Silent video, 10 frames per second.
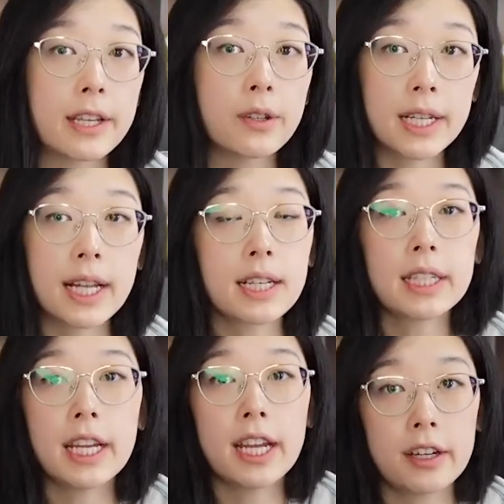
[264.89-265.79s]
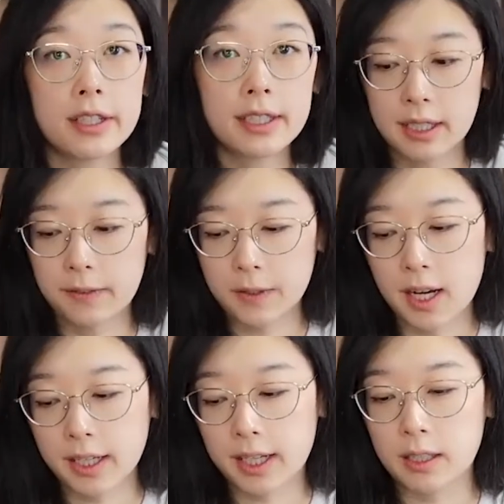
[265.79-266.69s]
and you can actually hear yourself
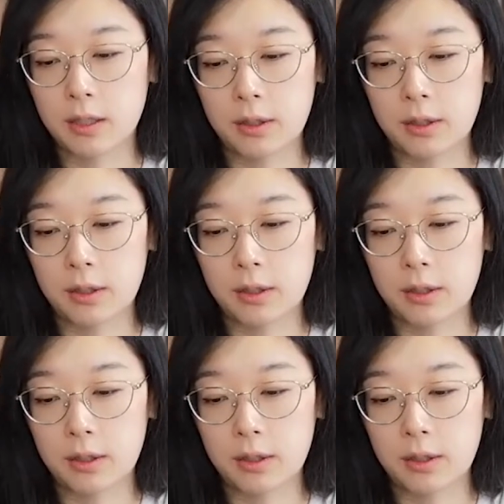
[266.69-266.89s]
talking.